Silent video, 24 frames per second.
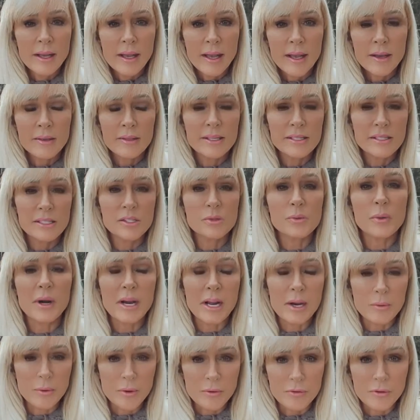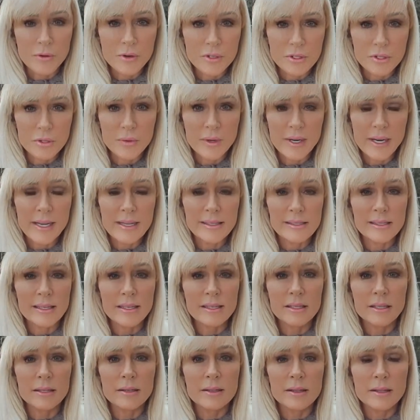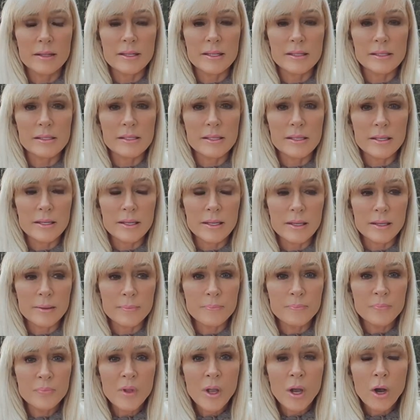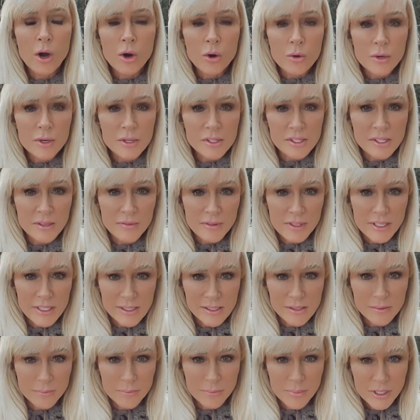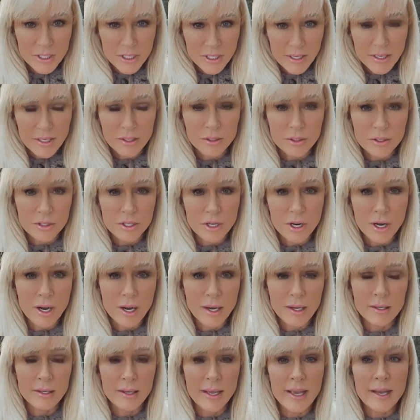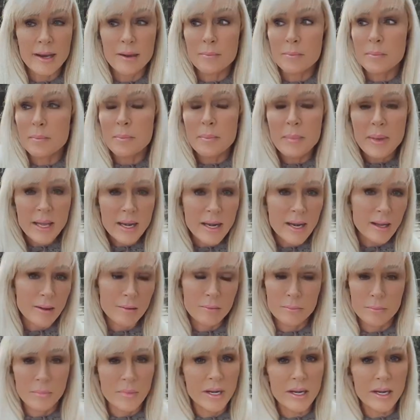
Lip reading: this is what I refer to it as, that the owners of this particular dog, and many